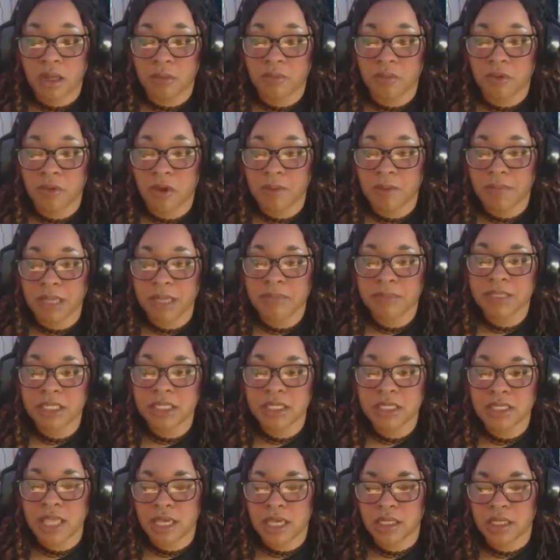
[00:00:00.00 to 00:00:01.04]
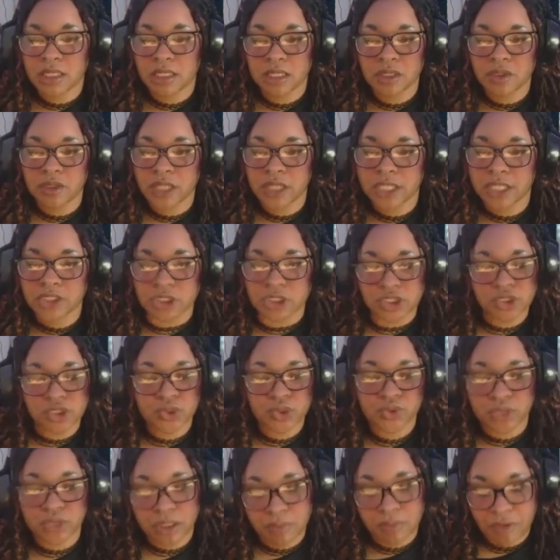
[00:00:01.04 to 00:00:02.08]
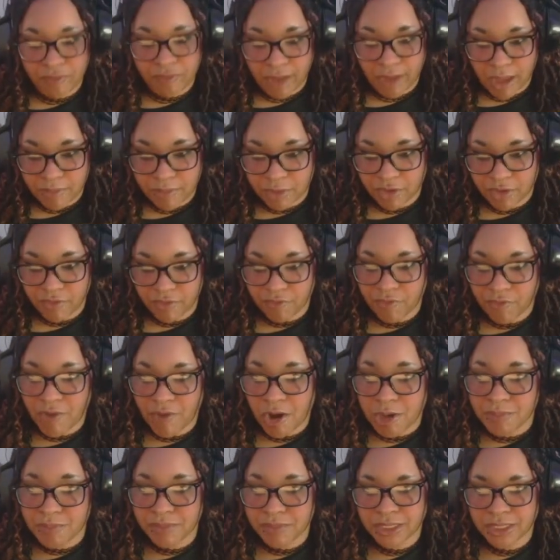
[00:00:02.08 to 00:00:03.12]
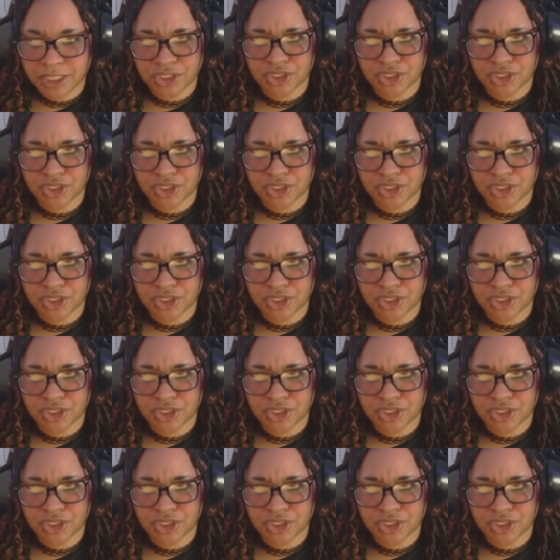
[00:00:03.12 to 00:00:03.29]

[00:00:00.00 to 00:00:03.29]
or maybe they like just dream of having a farm, but it's